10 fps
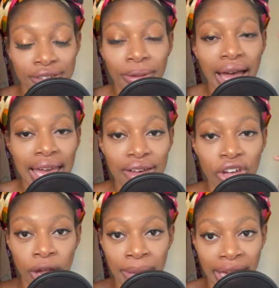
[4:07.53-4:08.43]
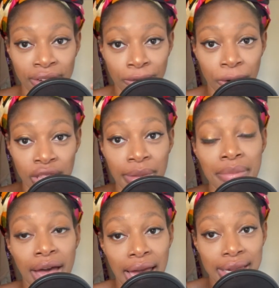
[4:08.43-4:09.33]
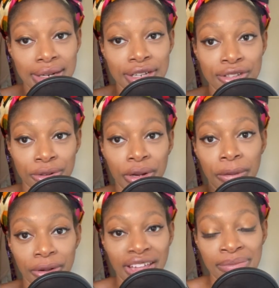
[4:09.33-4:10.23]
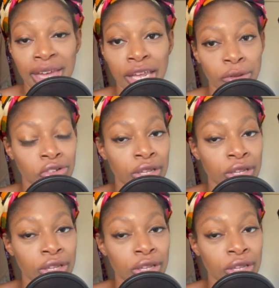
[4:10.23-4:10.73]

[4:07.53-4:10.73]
So I have gone back and forth in my mind concerning real life Manic